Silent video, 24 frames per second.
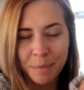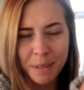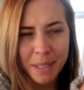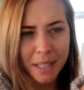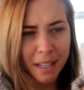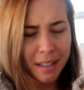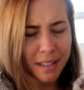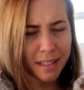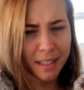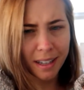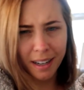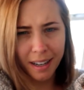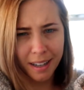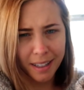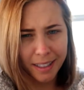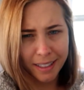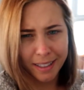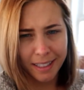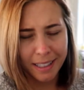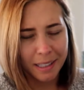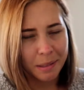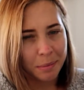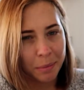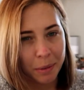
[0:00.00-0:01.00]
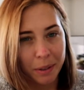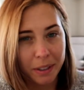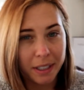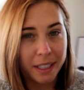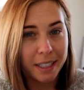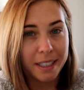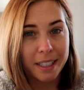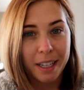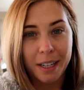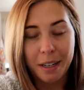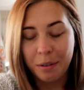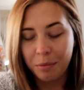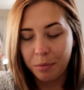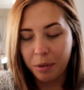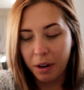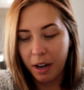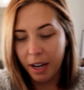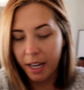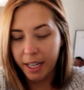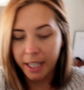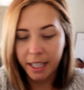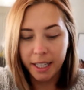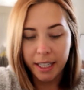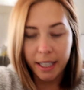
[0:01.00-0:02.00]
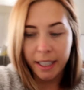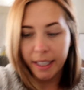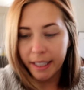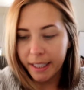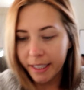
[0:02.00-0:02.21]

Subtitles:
I'm so tired this morning, don't know why.